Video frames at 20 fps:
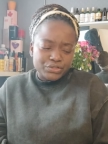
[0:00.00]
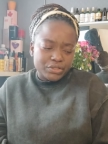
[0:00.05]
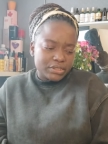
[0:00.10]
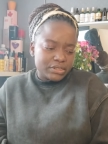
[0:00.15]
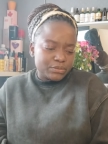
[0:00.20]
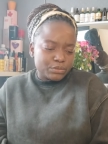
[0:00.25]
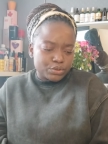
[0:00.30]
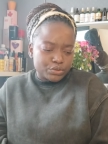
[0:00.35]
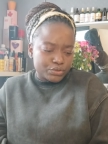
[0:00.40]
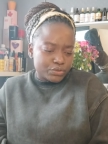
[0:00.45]

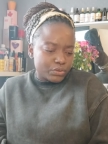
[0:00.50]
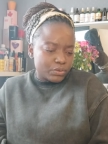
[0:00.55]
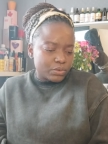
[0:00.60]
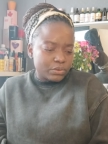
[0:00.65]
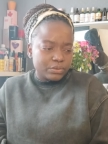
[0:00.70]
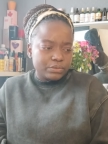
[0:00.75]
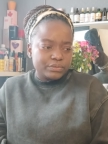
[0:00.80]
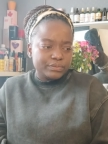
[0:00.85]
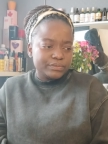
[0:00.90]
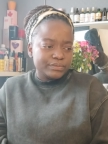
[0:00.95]
Shorty was
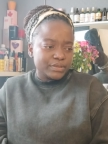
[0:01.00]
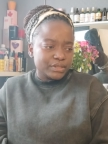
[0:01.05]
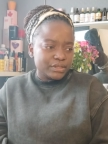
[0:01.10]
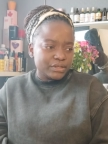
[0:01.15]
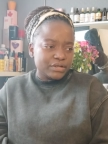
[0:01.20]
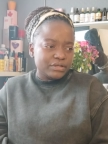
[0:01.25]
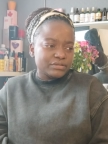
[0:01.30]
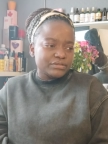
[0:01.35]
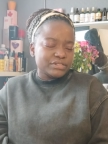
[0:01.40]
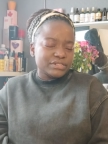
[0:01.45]
cool,
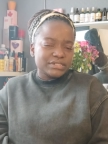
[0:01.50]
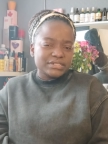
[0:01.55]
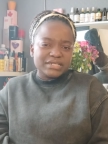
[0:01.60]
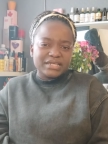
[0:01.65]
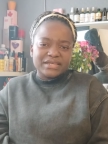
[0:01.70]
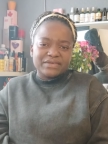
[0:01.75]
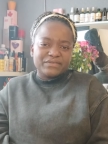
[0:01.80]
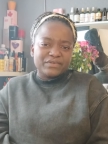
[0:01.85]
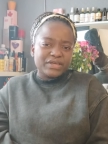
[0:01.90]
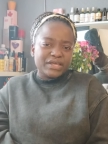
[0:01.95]
you know, she didn't give